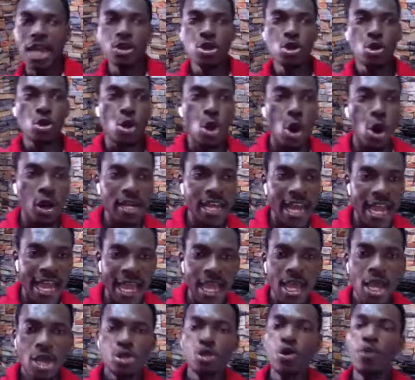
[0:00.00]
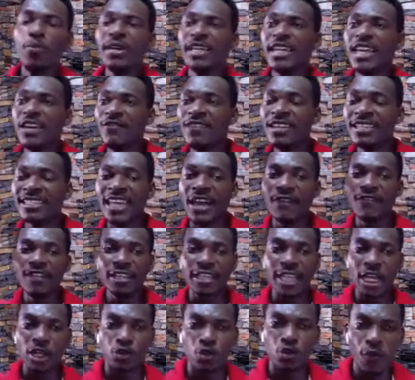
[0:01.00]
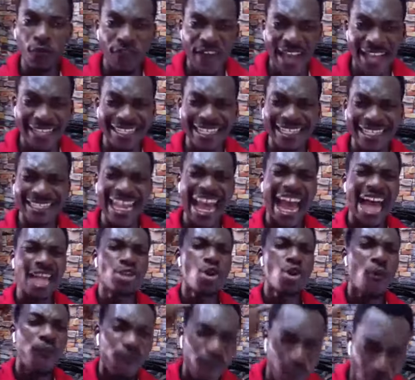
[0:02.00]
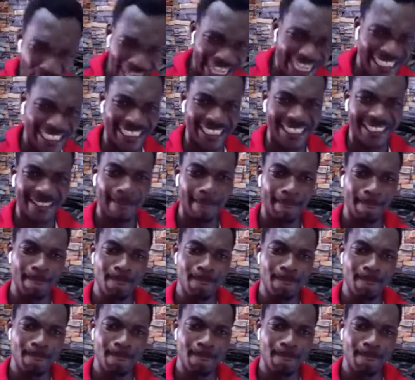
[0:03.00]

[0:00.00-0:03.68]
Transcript: and you go there, you'll be given 72 virgins. Are you foolish?